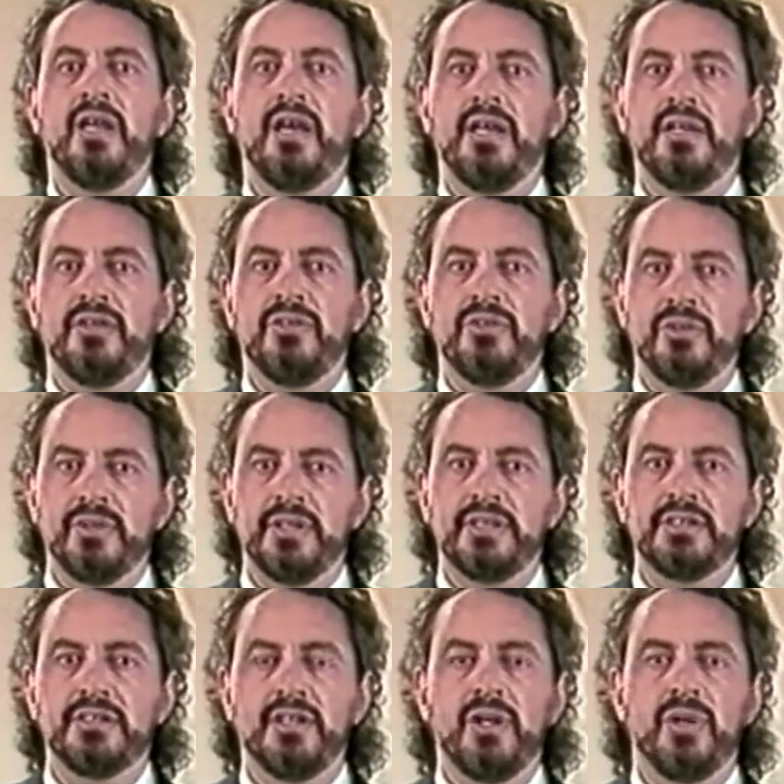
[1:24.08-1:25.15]
And in doing
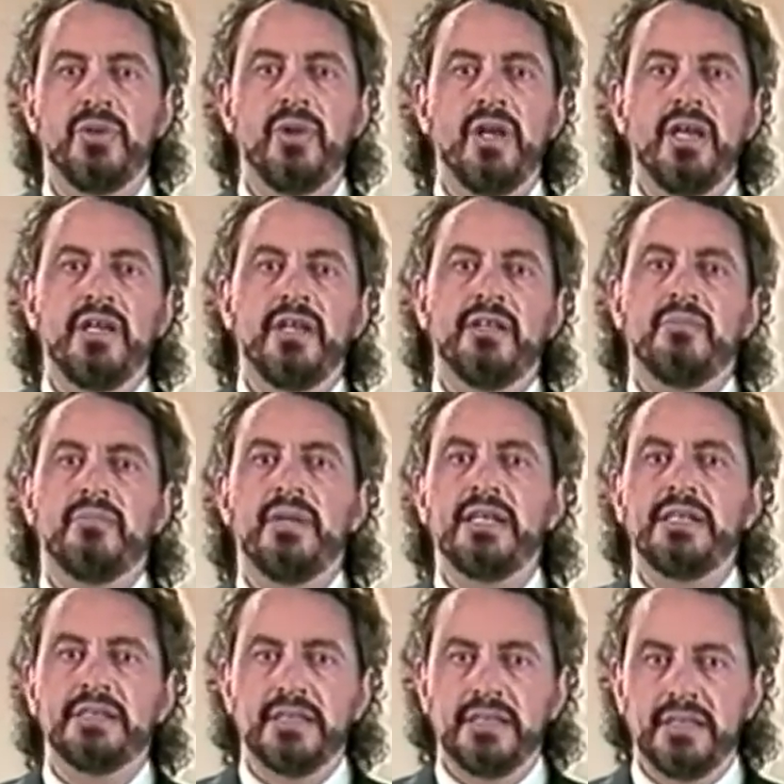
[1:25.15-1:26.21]
so, it
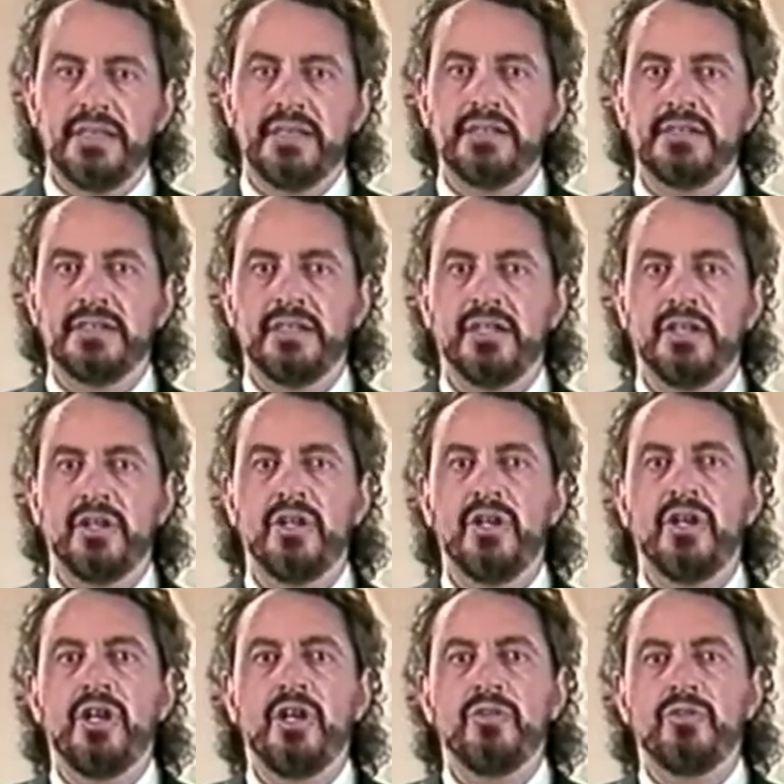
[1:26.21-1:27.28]
makes it easier
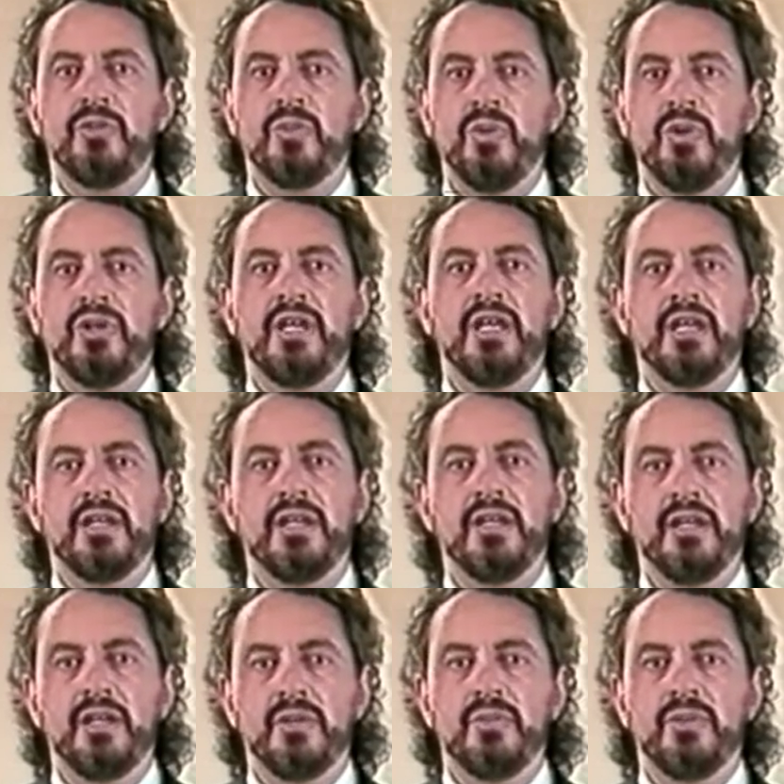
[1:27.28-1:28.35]
for working
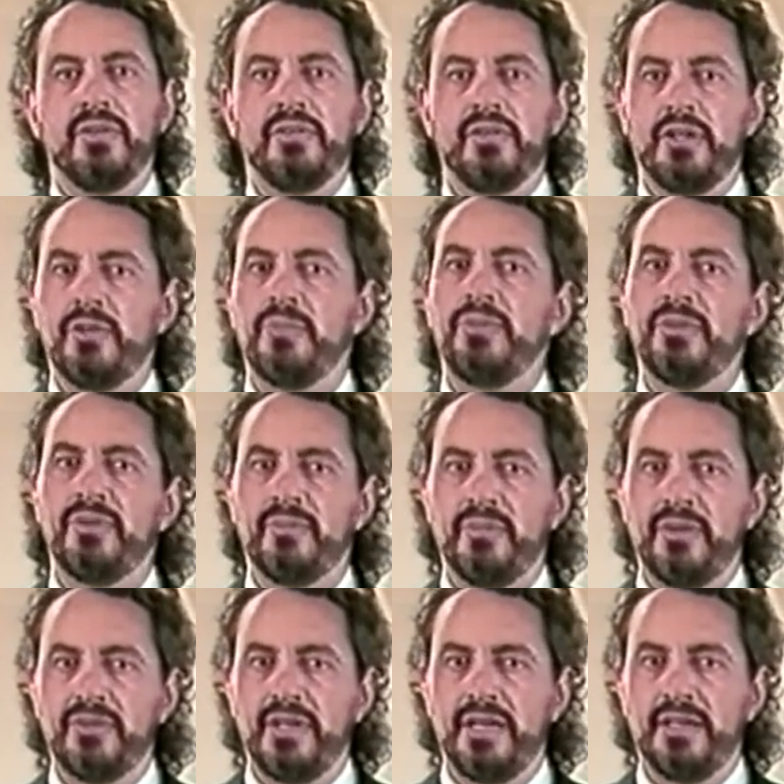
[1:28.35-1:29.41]
with therapeutic
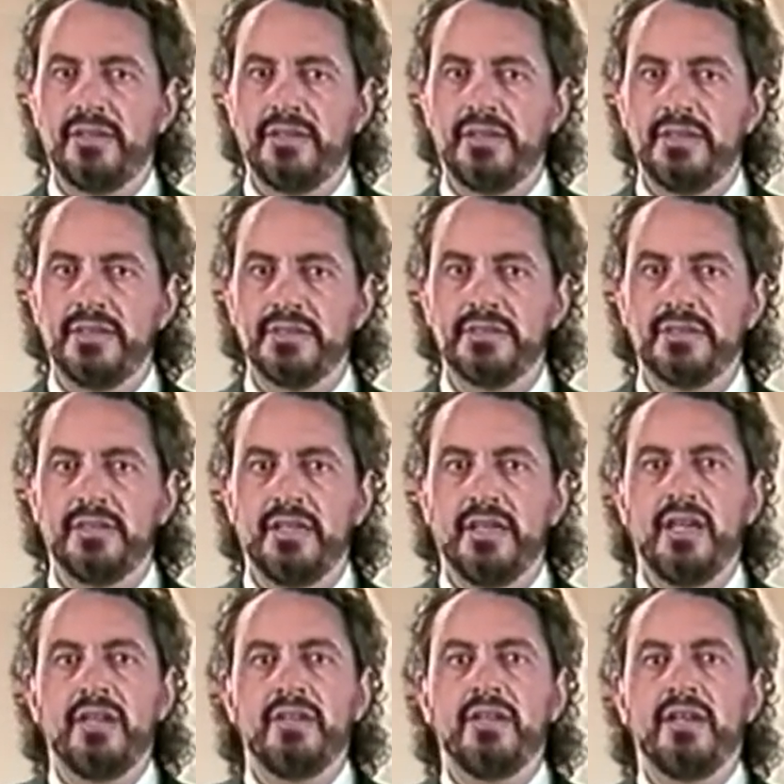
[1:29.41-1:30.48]
modalities
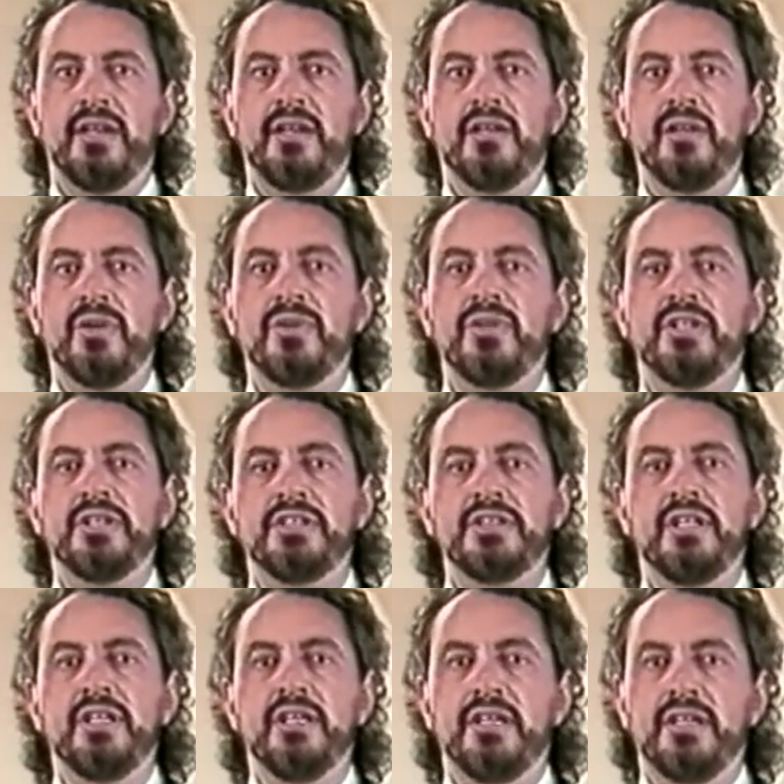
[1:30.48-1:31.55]
that are locused
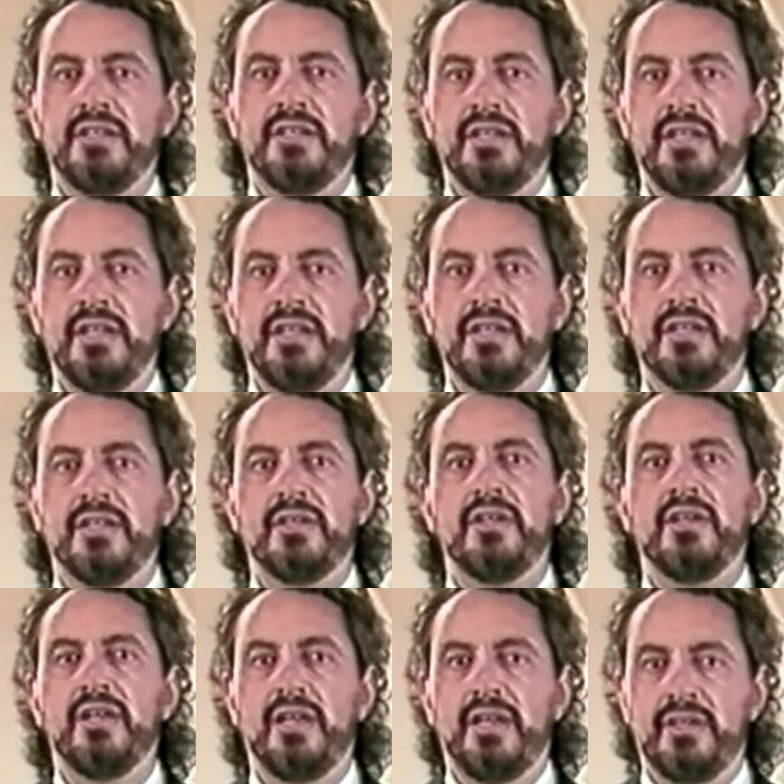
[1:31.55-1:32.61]
in the here
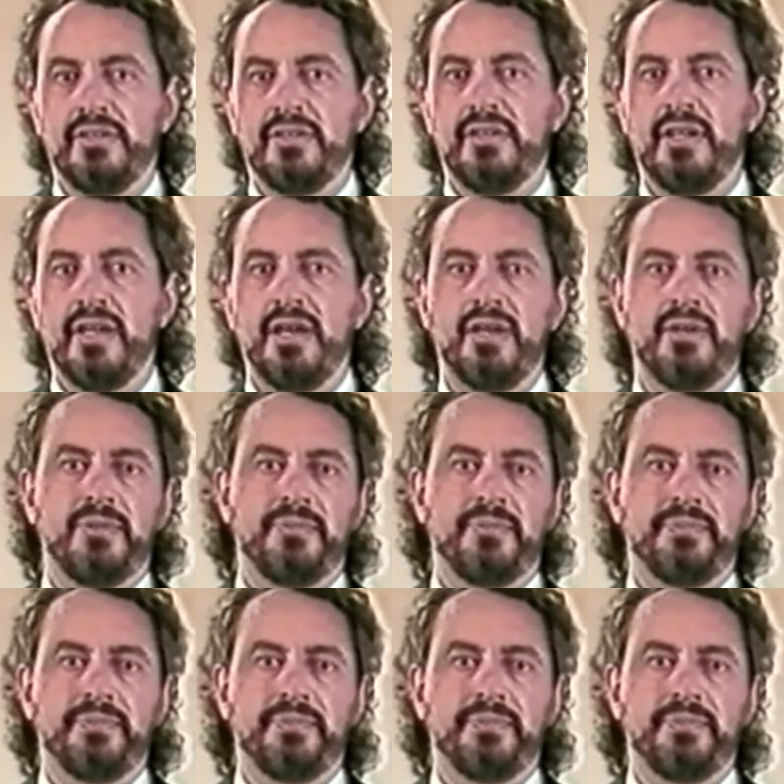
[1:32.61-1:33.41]
and the now.